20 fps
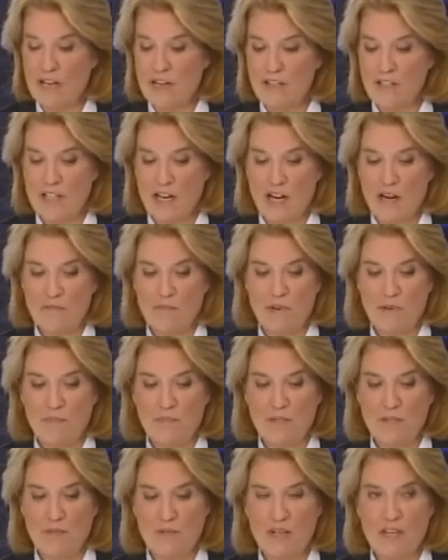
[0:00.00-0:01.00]
out of time, but
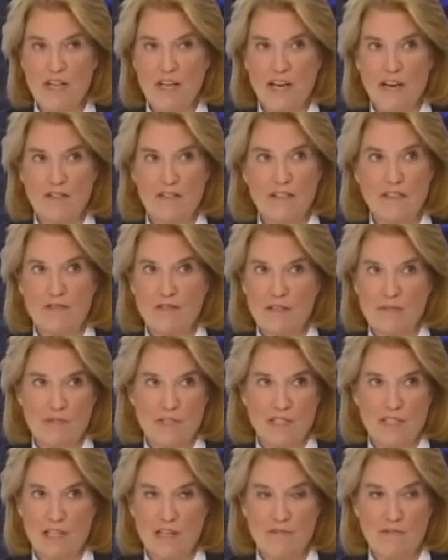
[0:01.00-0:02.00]
between now and November,
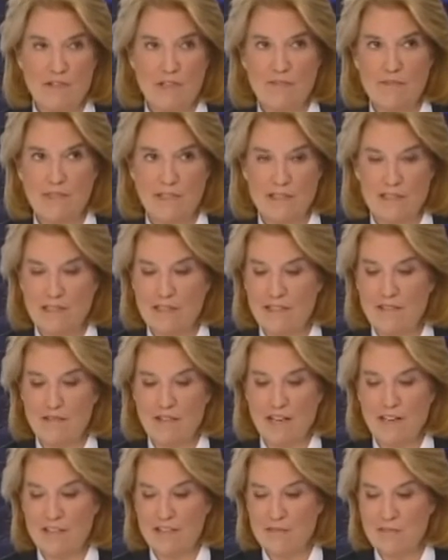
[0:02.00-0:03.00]
he's got what, about, you
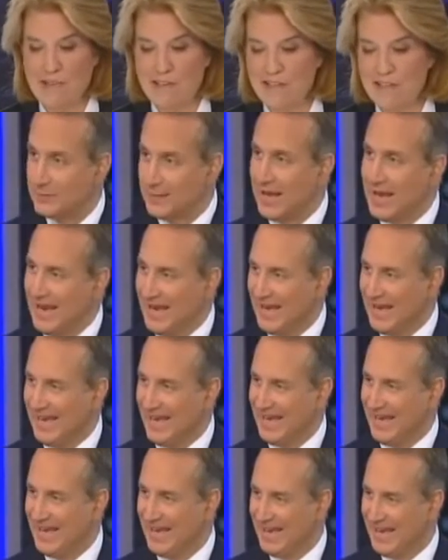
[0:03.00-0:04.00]
count the months, 9,
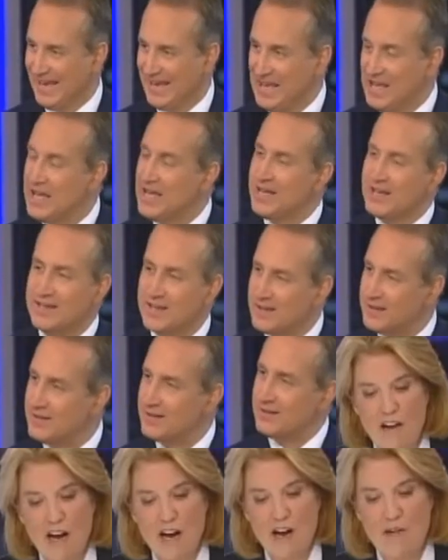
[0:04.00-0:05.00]
10 months.
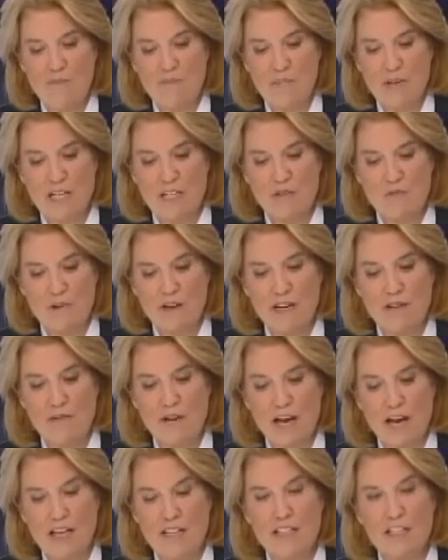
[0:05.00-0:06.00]
But he's running.
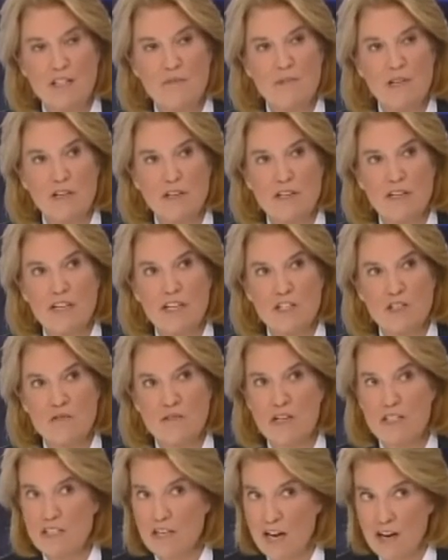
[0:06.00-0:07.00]
I think they'll be looking at
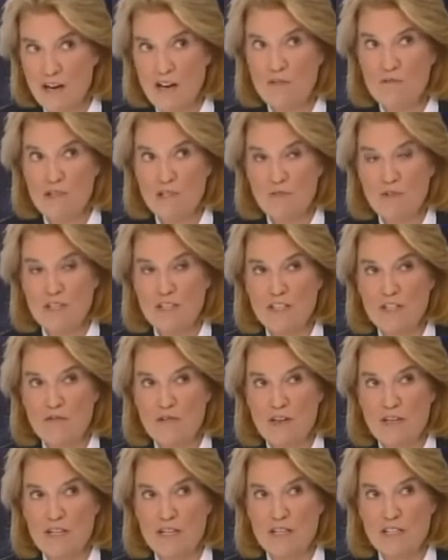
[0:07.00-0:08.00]
trends. I don't know which way the
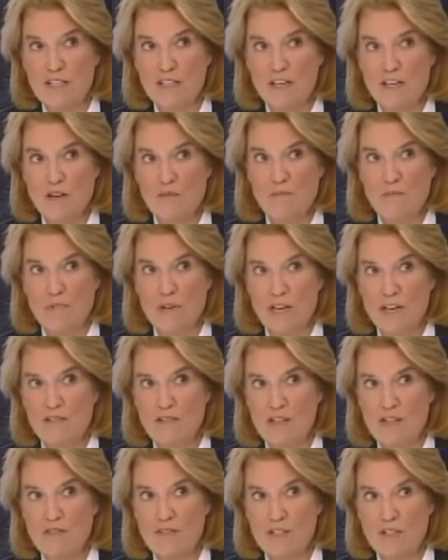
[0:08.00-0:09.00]
trend is, but
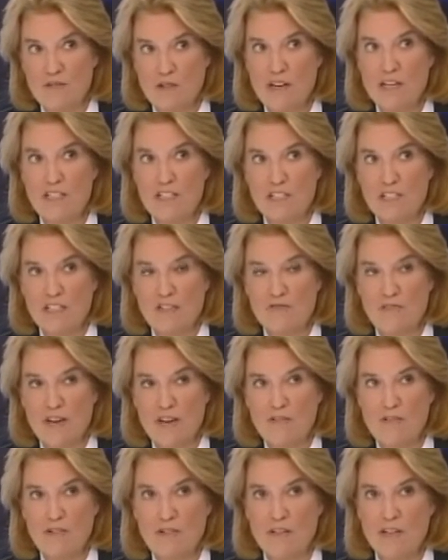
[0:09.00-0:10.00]
if the trend is in his
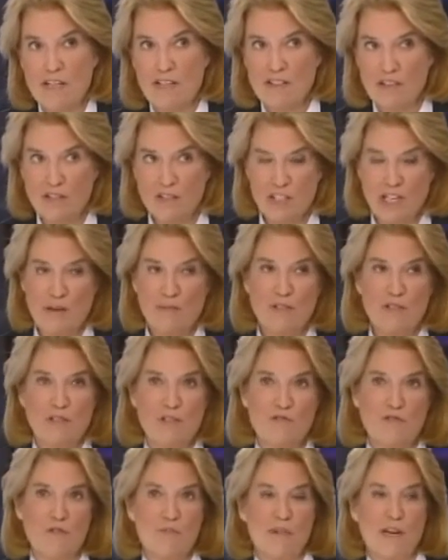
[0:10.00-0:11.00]
favor, those absolutes
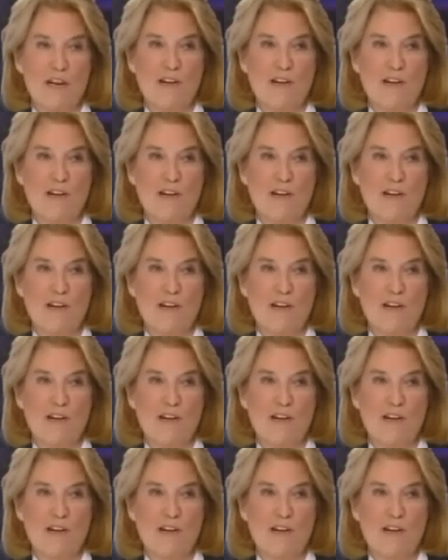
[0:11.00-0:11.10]
won't matter.